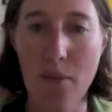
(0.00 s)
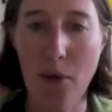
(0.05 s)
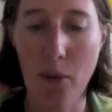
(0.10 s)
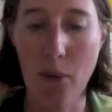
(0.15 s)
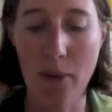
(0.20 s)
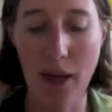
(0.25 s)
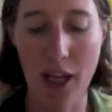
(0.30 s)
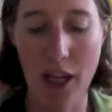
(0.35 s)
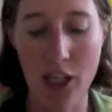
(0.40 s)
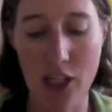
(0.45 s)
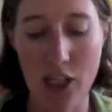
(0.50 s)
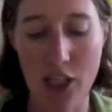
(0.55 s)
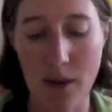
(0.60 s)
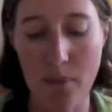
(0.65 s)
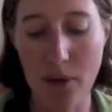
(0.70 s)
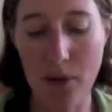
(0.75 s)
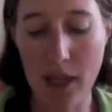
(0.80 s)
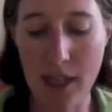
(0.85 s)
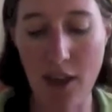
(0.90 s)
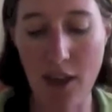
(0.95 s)
population,
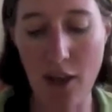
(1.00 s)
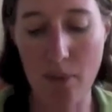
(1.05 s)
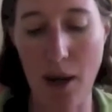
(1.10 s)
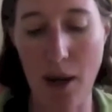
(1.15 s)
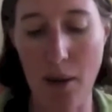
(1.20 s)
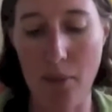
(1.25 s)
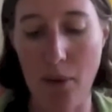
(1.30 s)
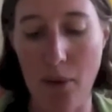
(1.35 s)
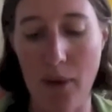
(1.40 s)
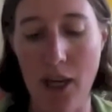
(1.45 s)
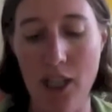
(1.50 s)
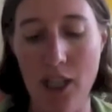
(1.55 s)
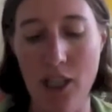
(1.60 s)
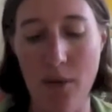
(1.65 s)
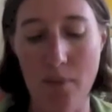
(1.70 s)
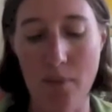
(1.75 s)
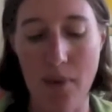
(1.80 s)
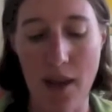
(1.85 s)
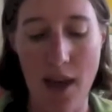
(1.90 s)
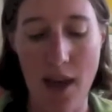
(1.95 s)
bringing down the plant
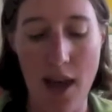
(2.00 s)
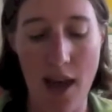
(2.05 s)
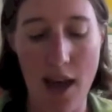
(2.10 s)
population